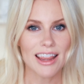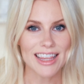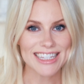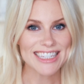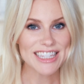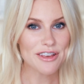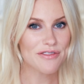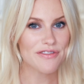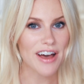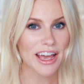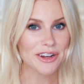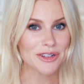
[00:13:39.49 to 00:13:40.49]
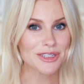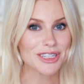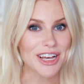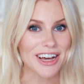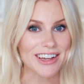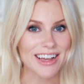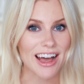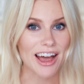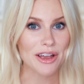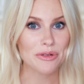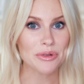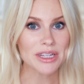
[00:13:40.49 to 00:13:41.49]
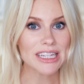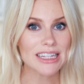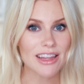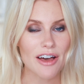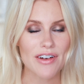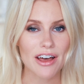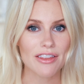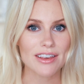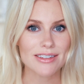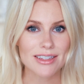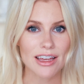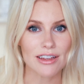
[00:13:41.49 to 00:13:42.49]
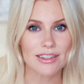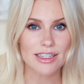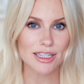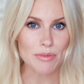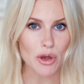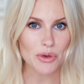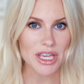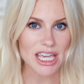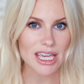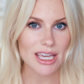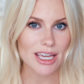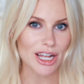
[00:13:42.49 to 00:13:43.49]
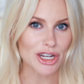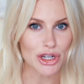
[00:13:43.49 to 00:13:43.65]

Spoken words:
This is the final look. I really love how this kind of smoky,